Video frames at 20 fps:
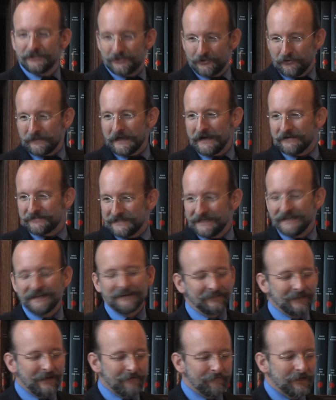
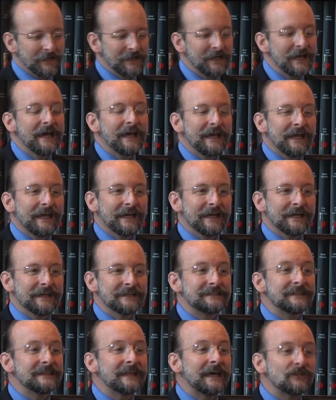2011 is
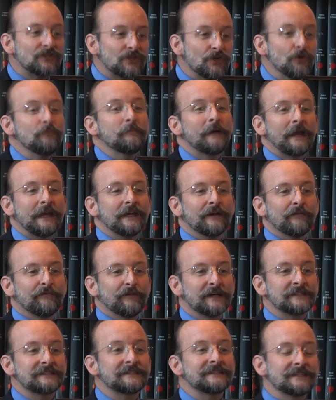that too many of
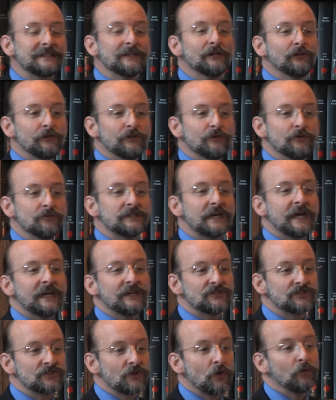us still use a
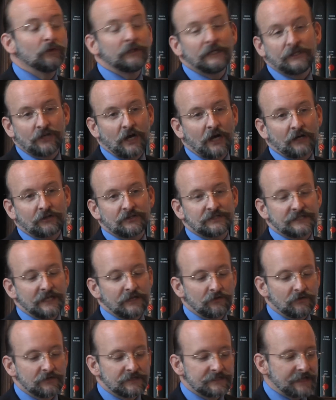solely
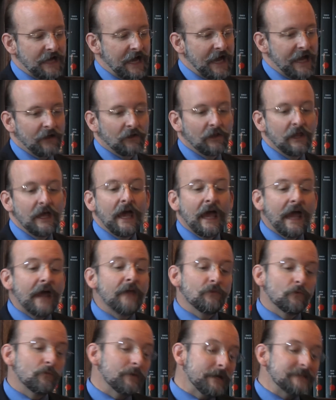doctor-centered style. And
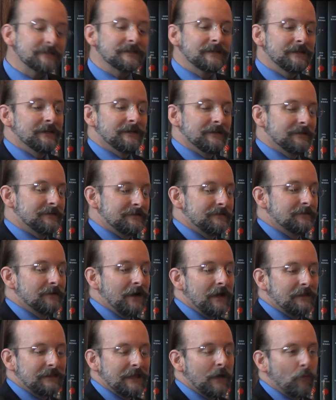the reason is
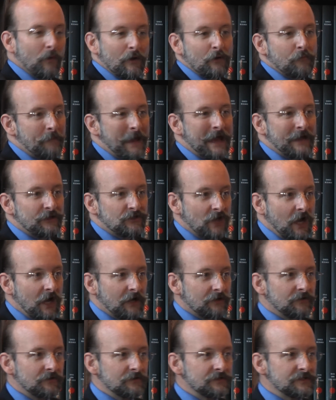not that we're bad
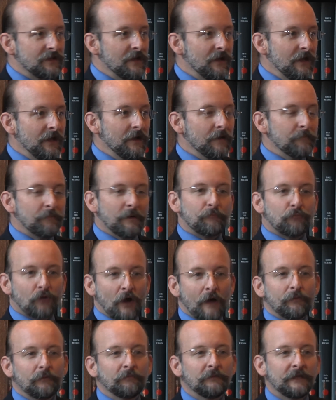doctors, but
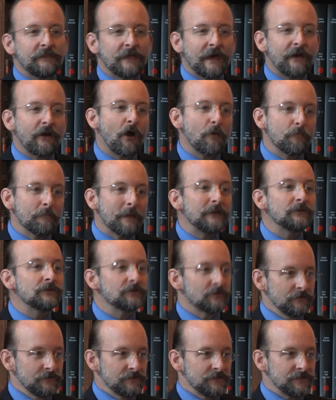probably that our
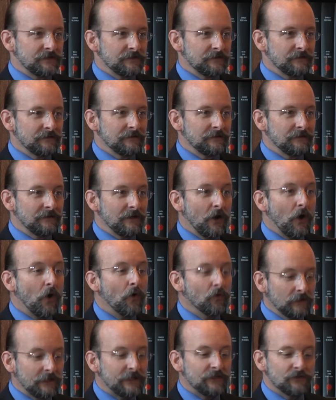mentors
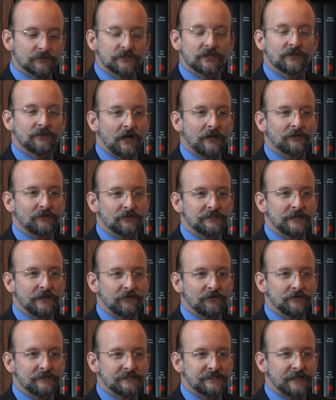only use a
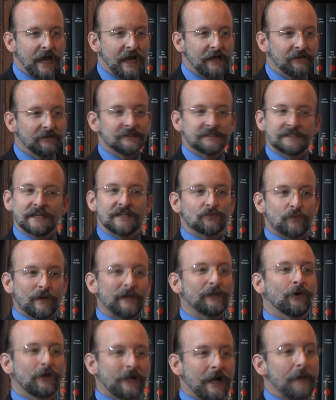doctor-centered style, and since we
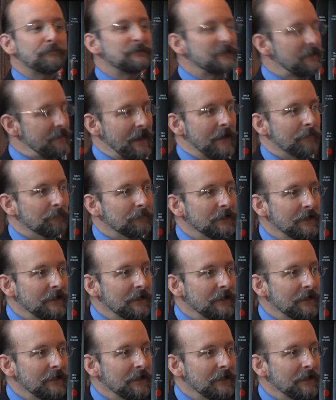look up to them,